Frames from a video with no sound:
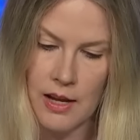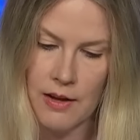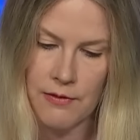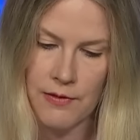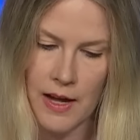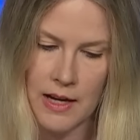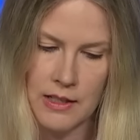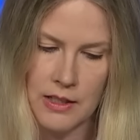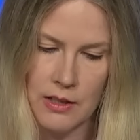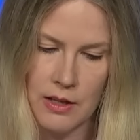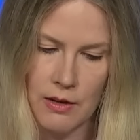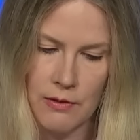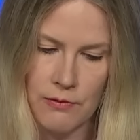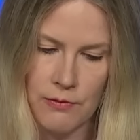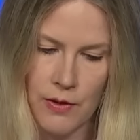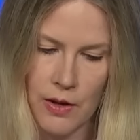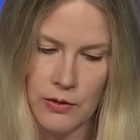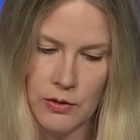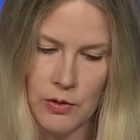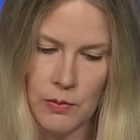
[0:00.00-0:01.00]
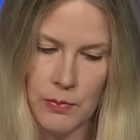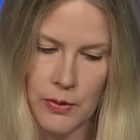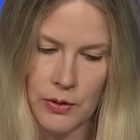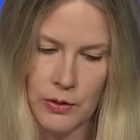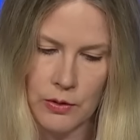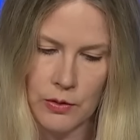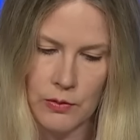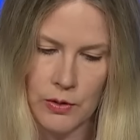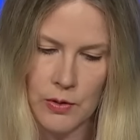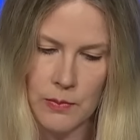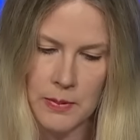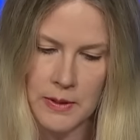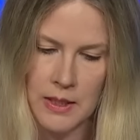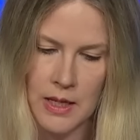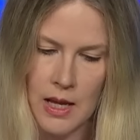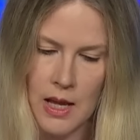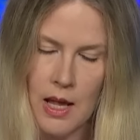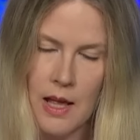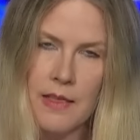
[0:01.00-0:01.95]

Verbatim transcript: affect uh, vulnerable groups.